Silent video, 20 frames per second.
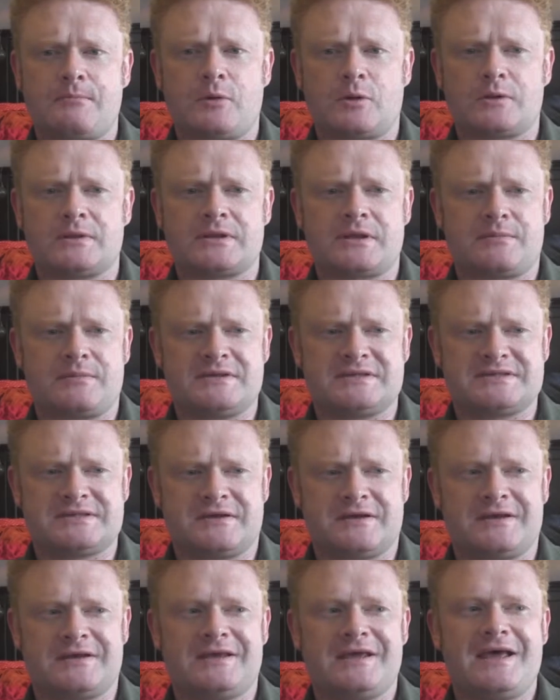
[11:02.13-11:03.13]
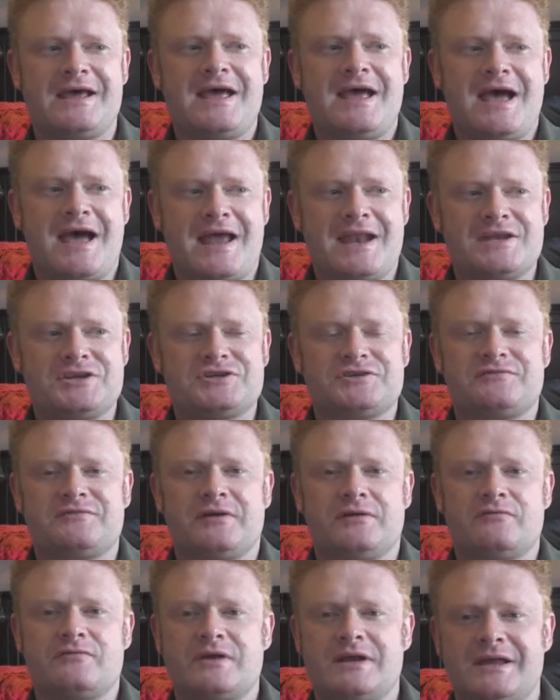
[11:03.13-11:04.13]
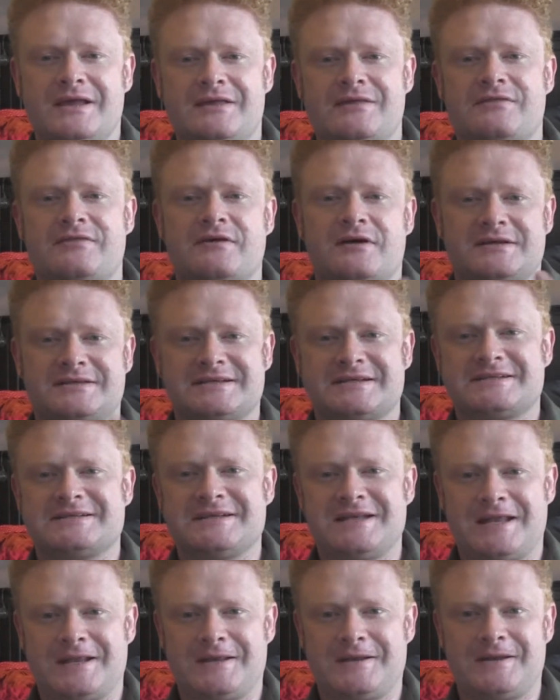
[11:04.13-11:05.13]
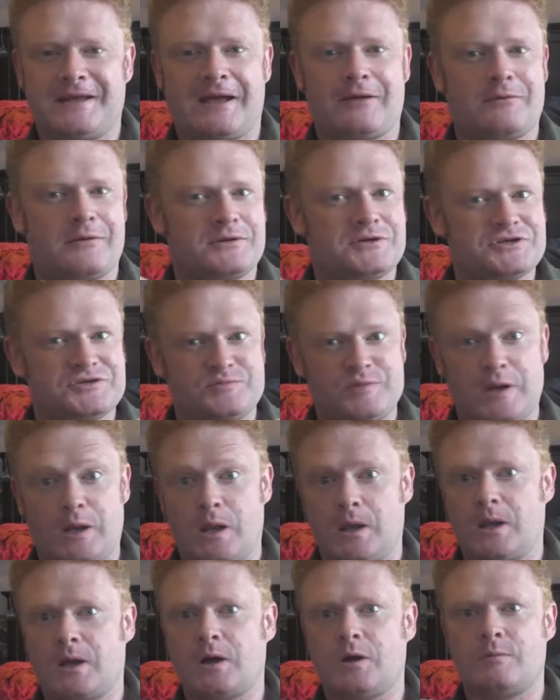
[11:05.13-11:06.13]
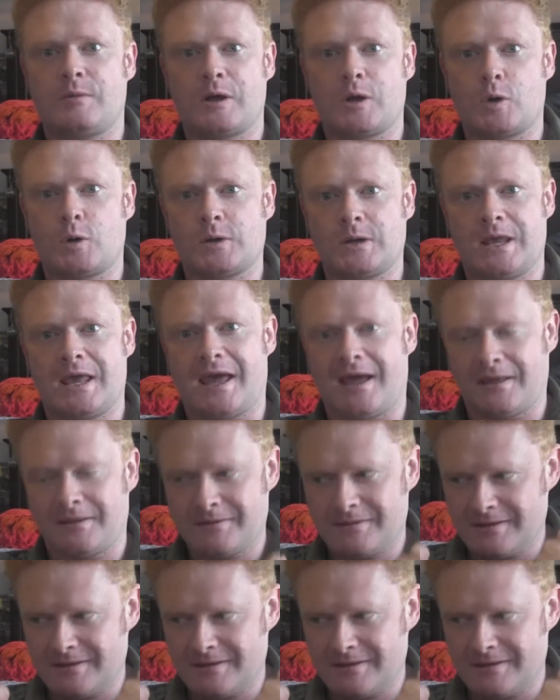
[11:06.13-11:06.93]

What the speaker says: bottled up inside, and it just felt really cathartic to let it out and just be like, oh my god, yeah.